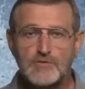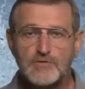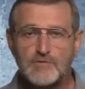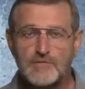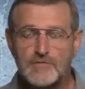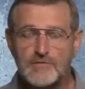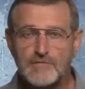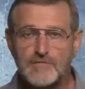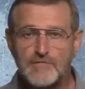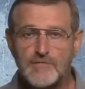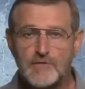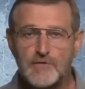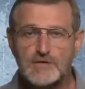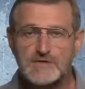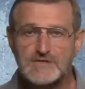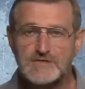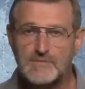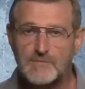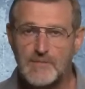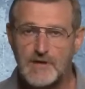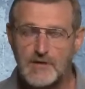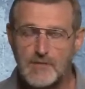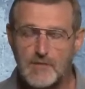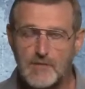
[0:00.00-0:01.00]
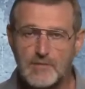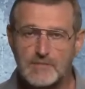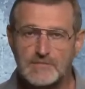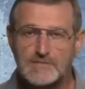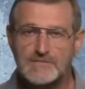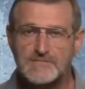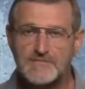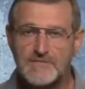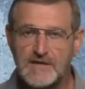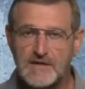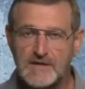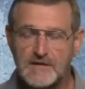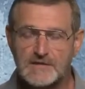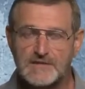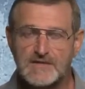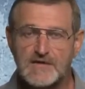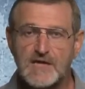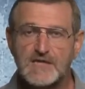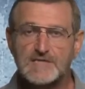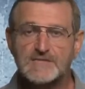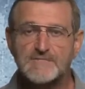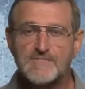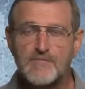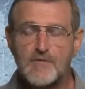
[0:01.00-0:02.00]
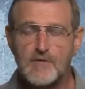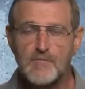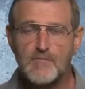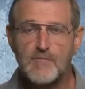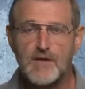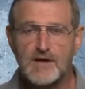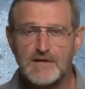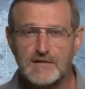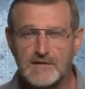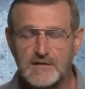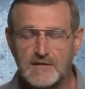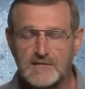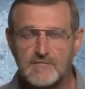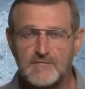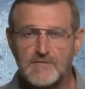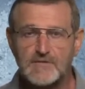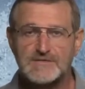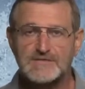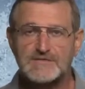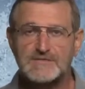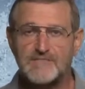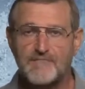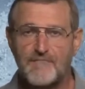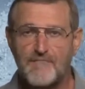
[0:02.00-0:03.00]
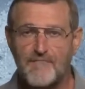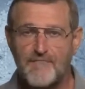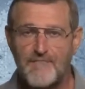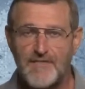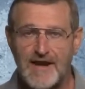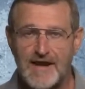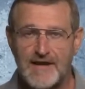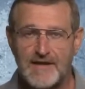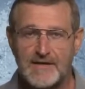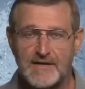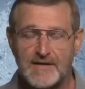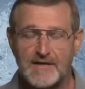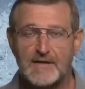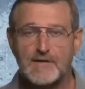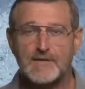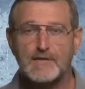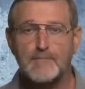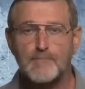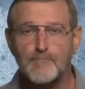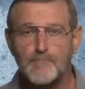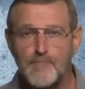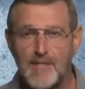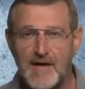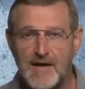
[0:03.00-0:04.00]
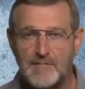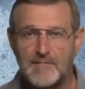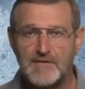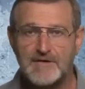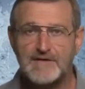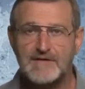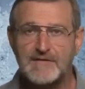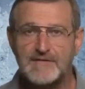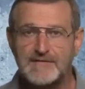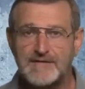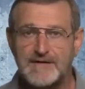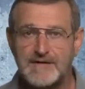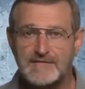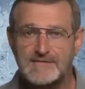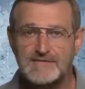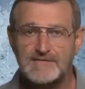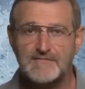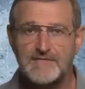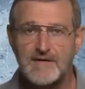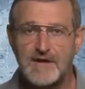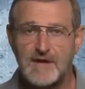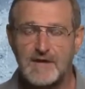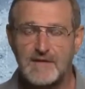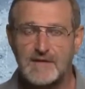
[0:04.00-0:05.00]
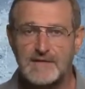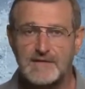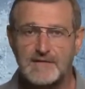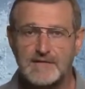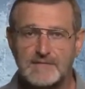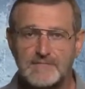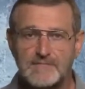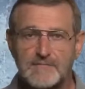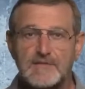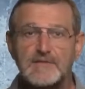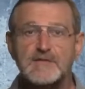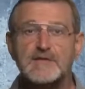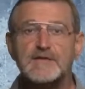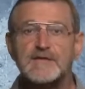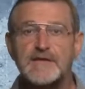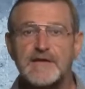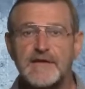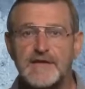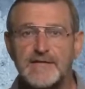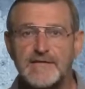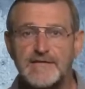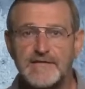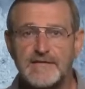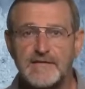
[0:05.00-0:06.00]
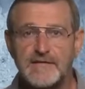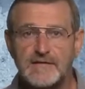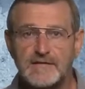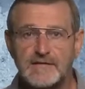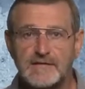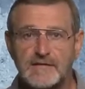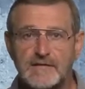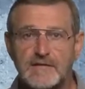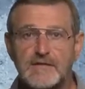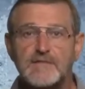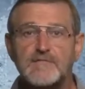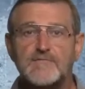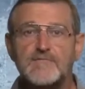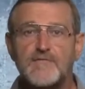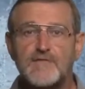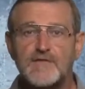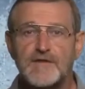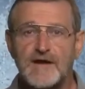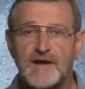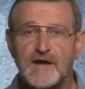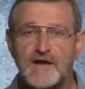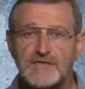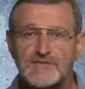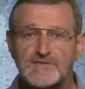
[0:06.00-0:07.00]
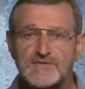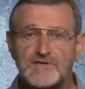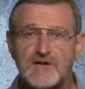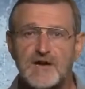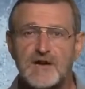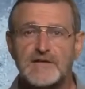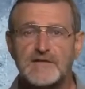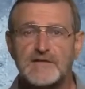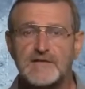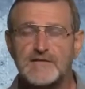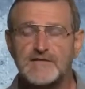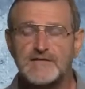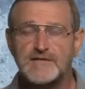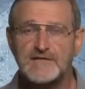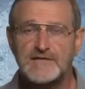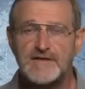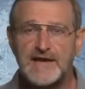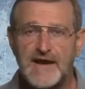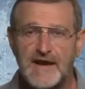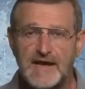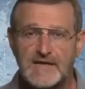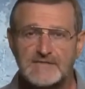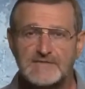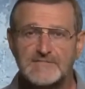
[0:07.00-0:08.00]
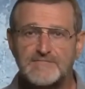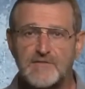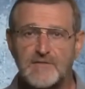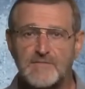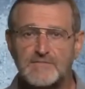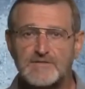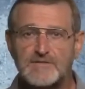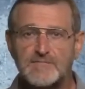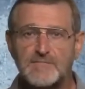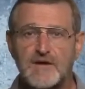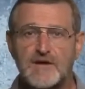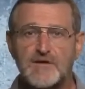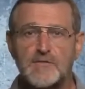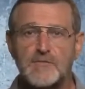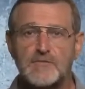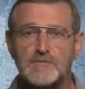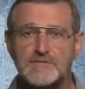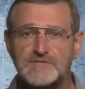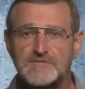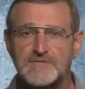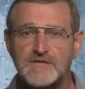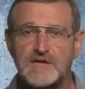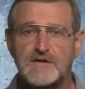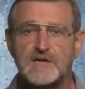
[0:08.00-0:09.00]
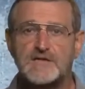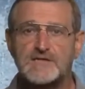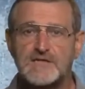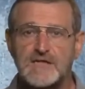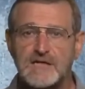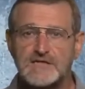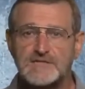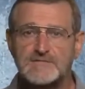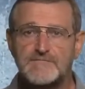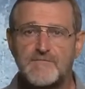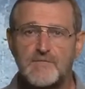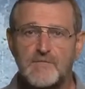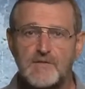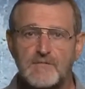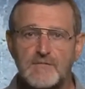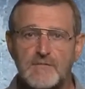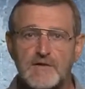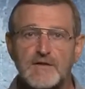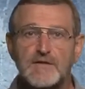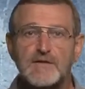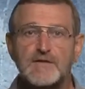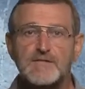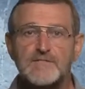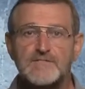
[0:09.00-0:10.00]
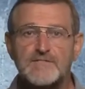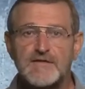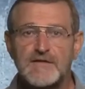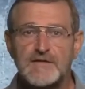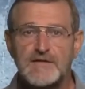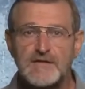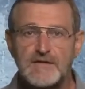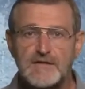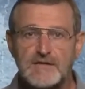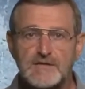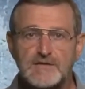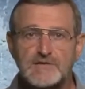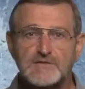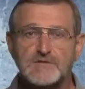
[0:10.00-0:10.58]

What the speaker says: to invert the Burrows-Wheeler transform, but it was a very memory-intensive algorithm. Indeed, for reconstructing text from the Burrows-Wheeler transform, we needed